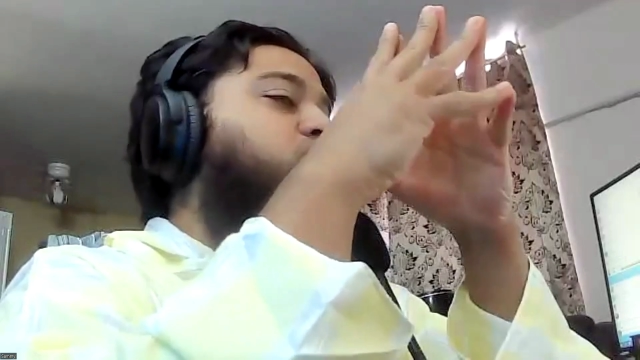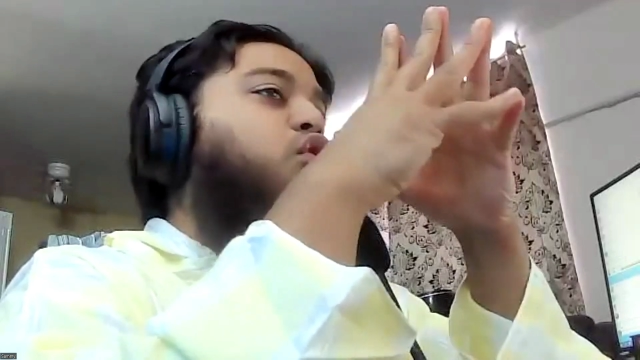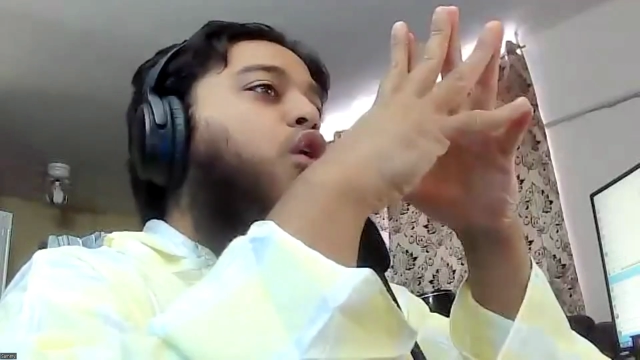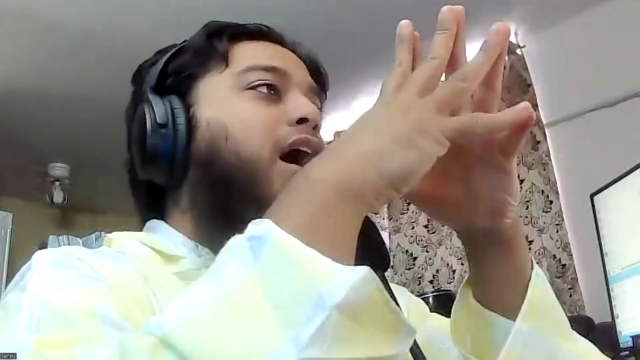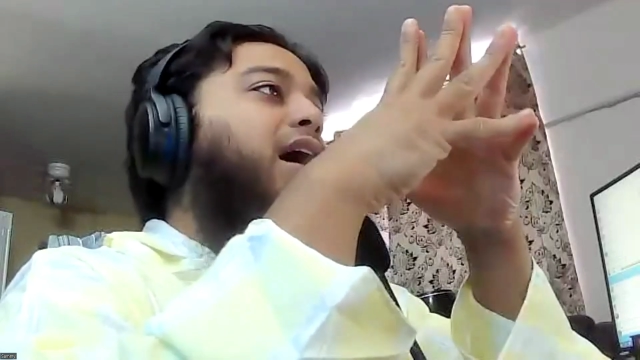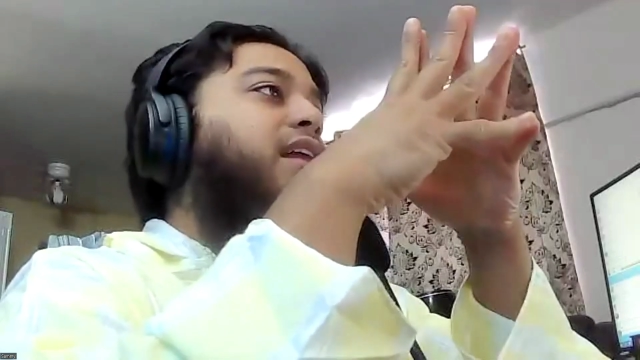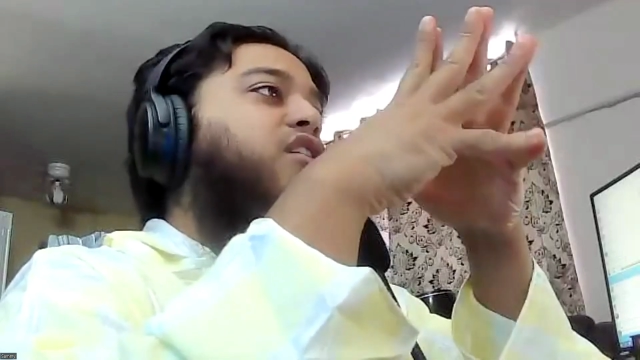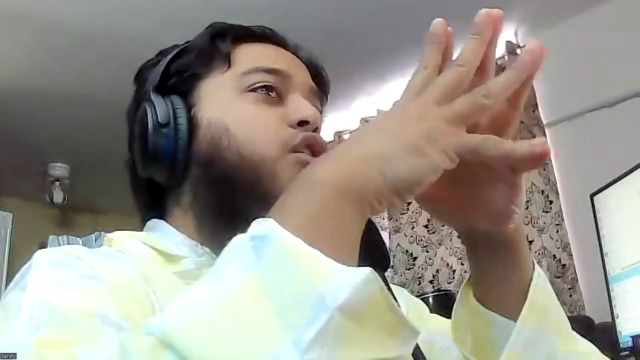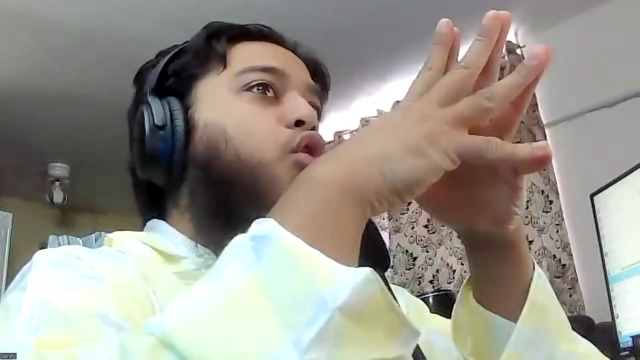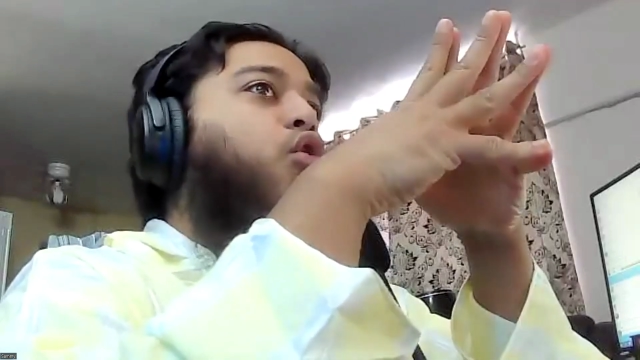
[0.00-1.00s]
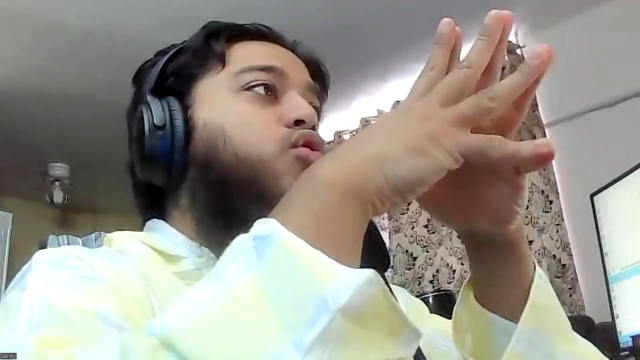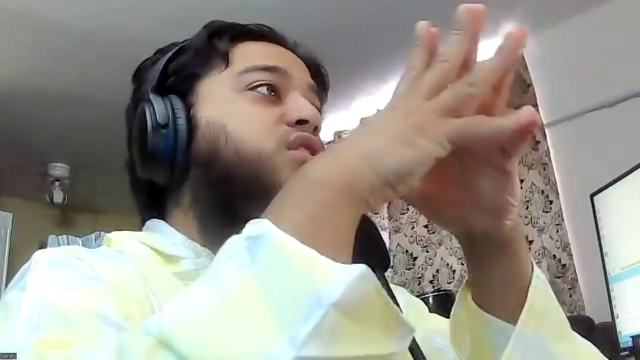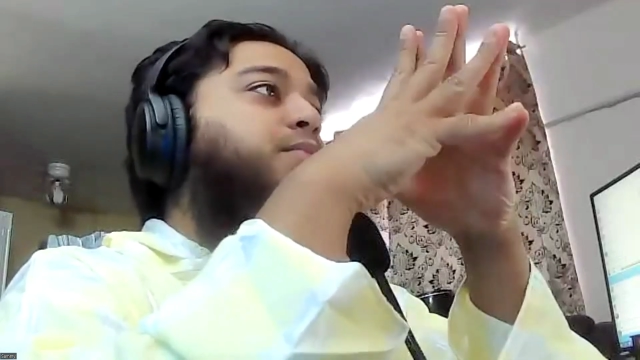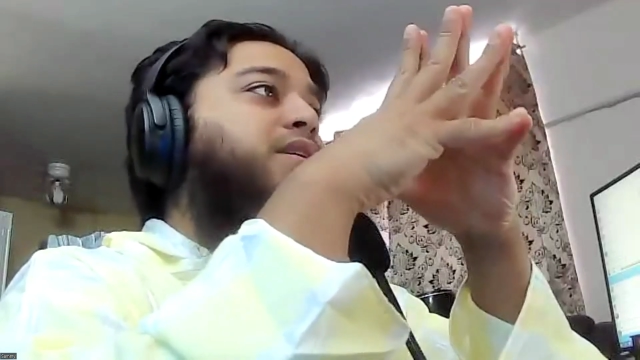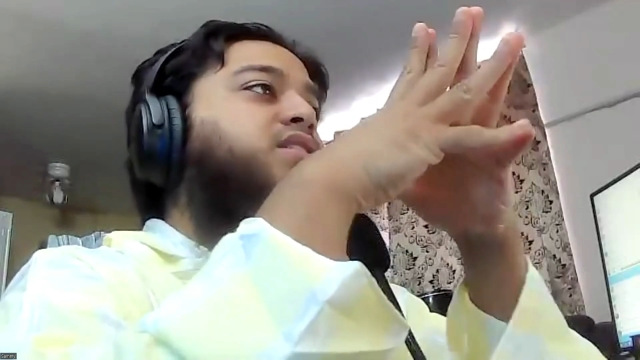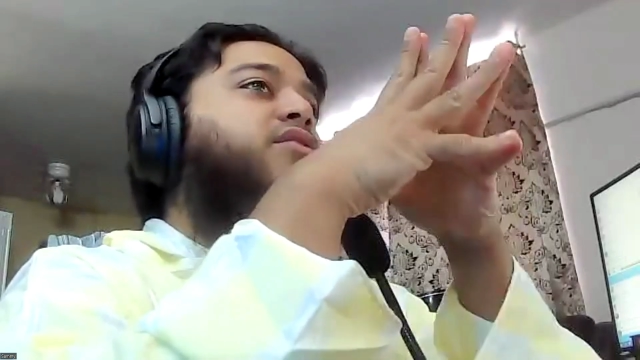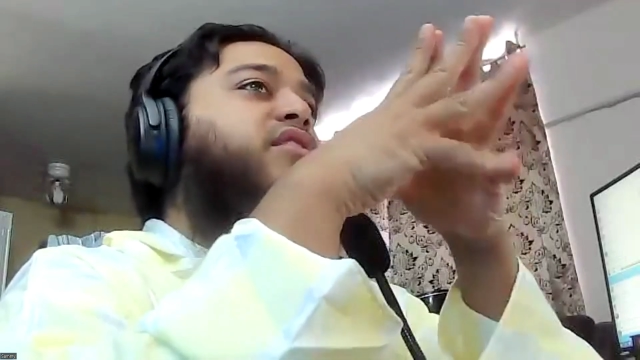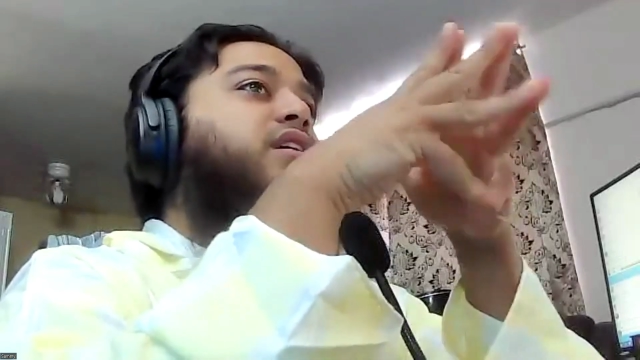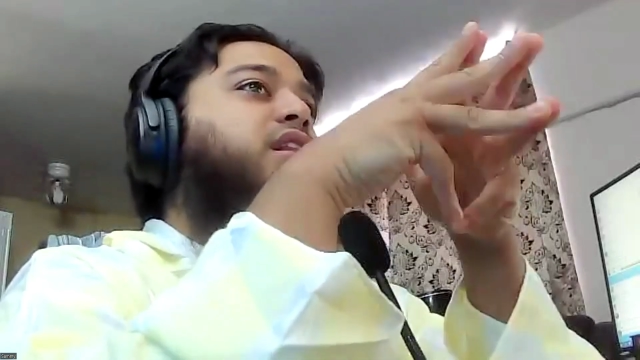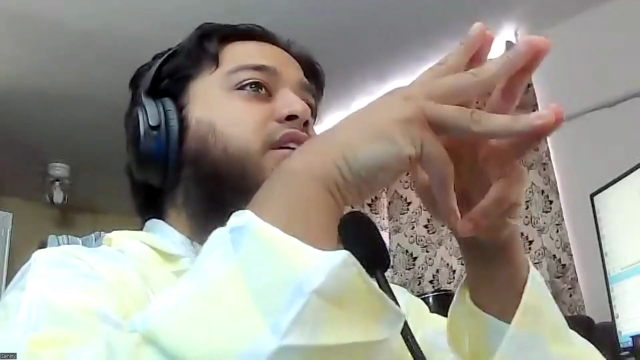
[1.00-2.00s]
to go ahead and code
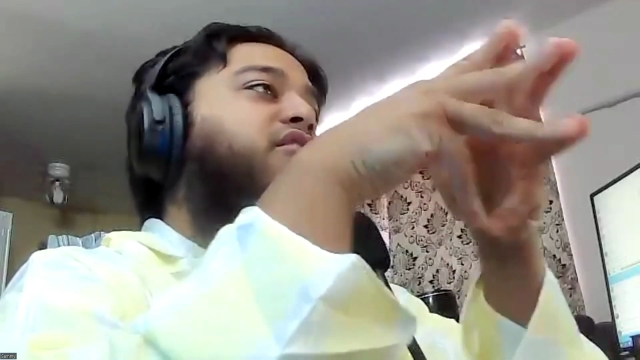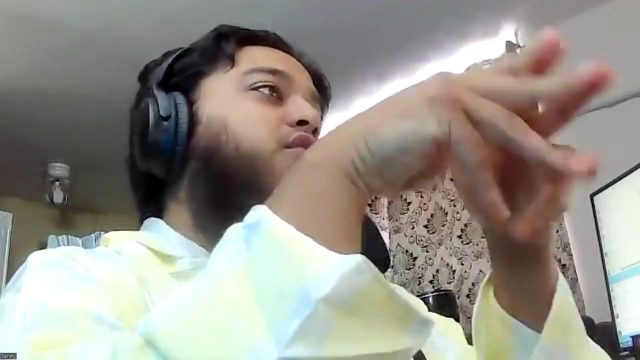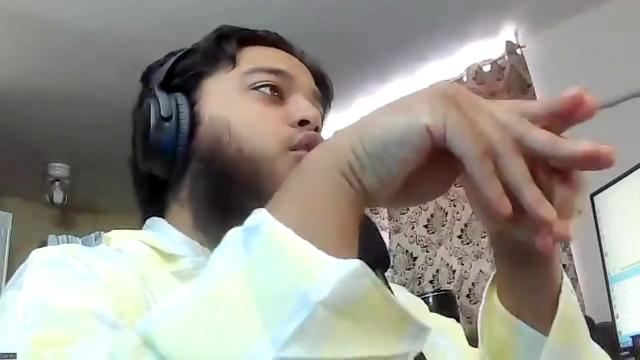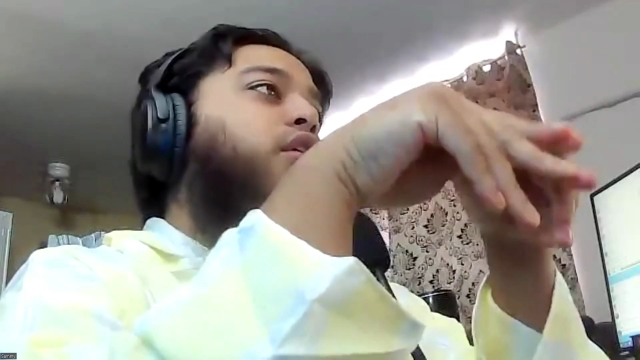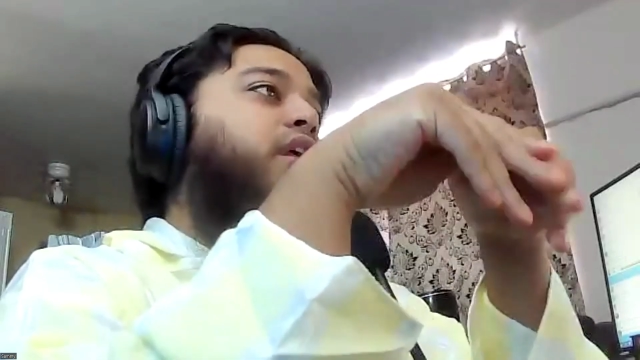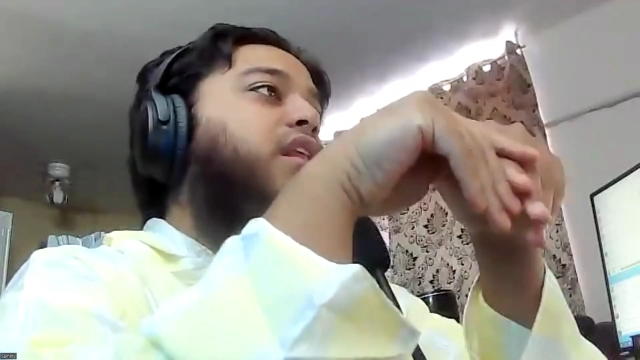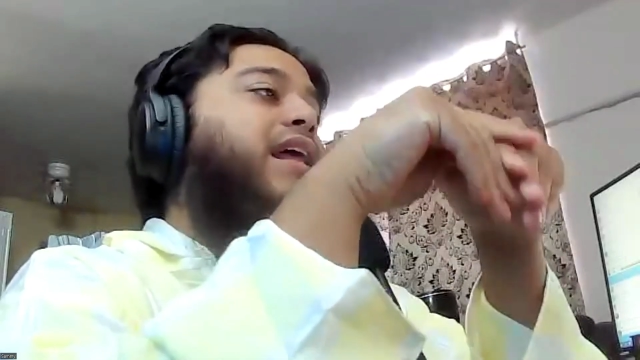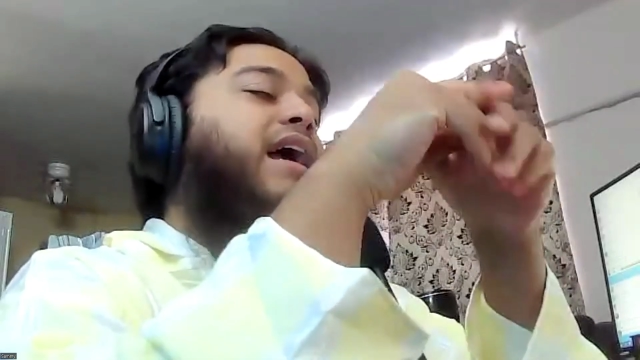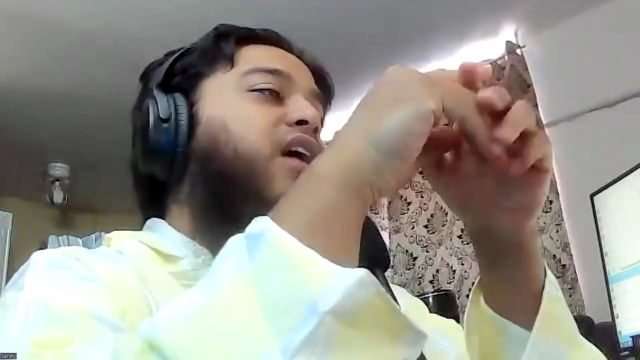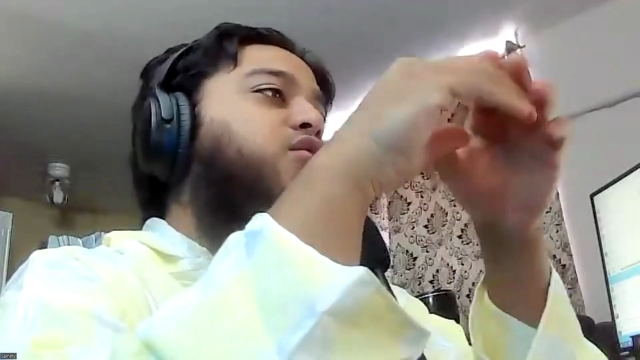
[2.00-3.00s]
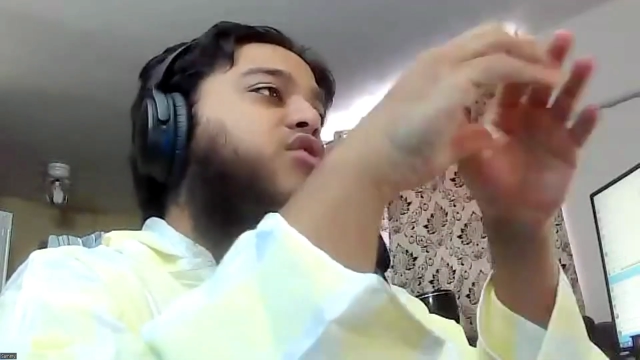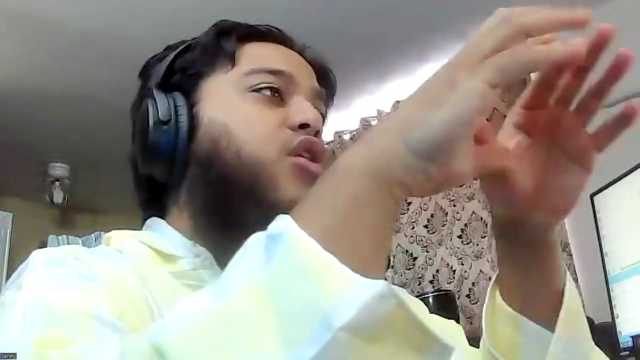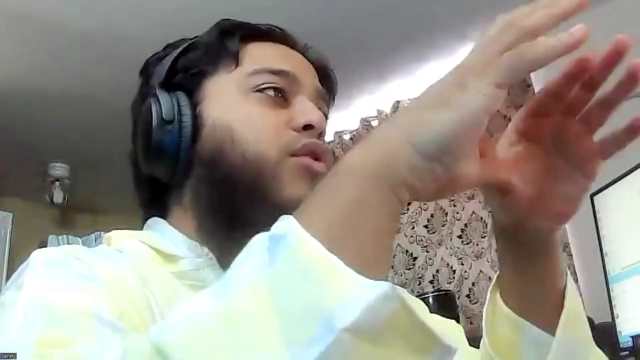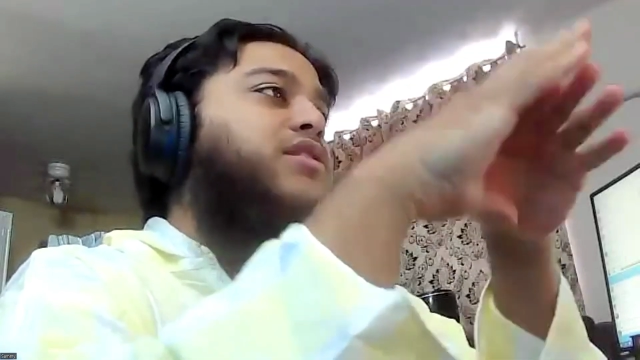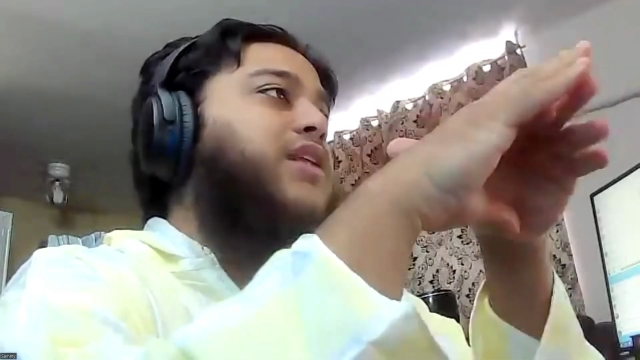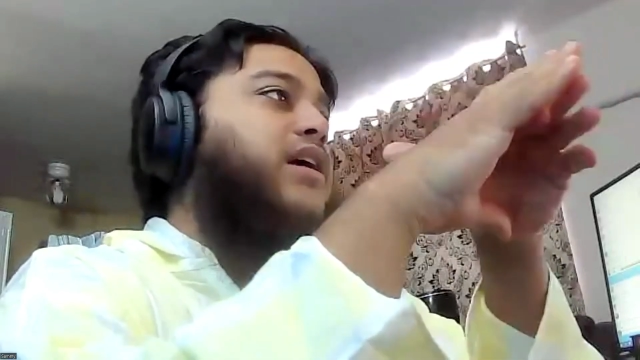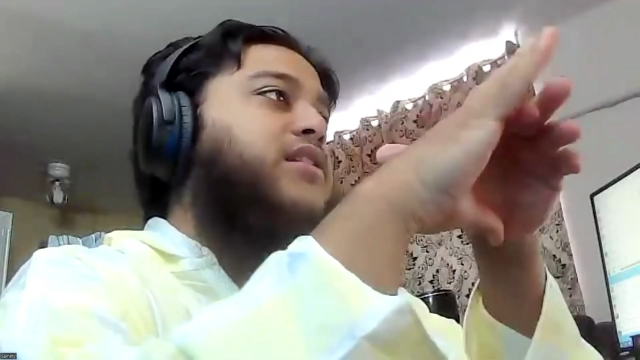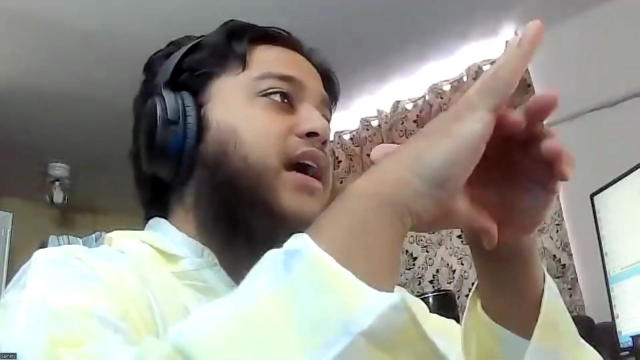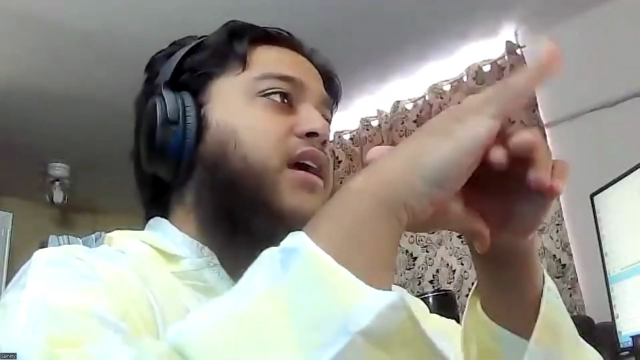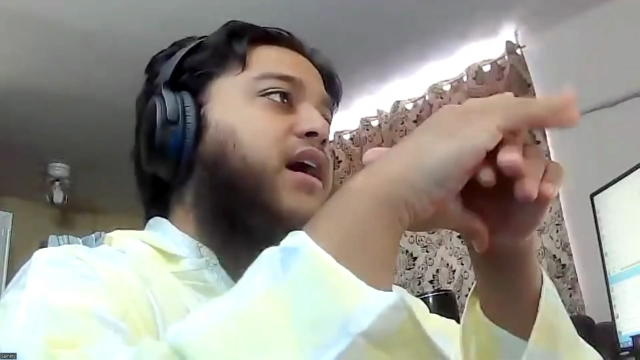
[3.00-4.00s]
specifically for like I was always like a
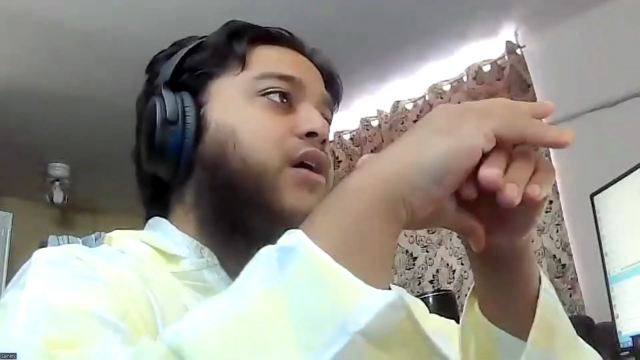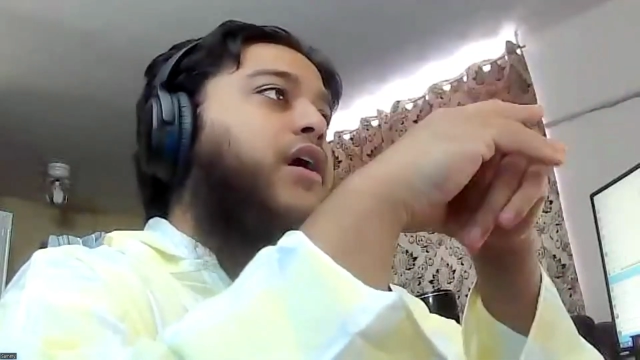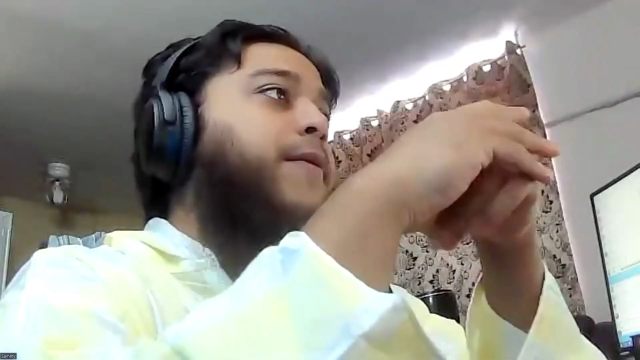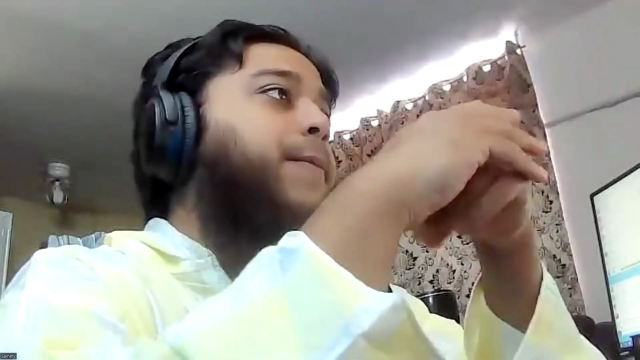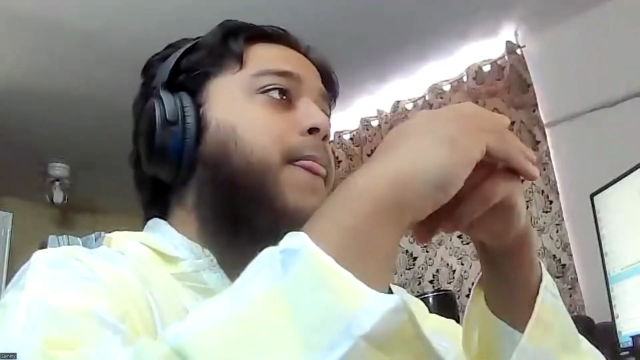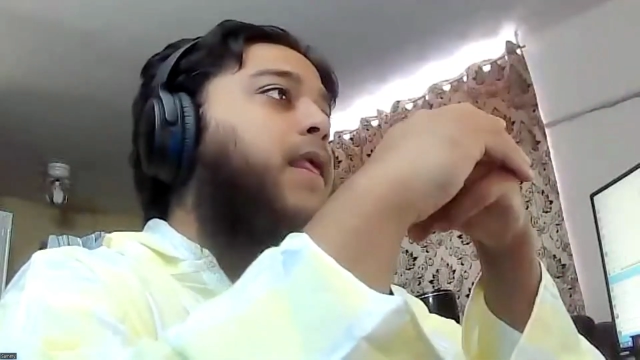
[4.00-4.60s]
tech guy, right?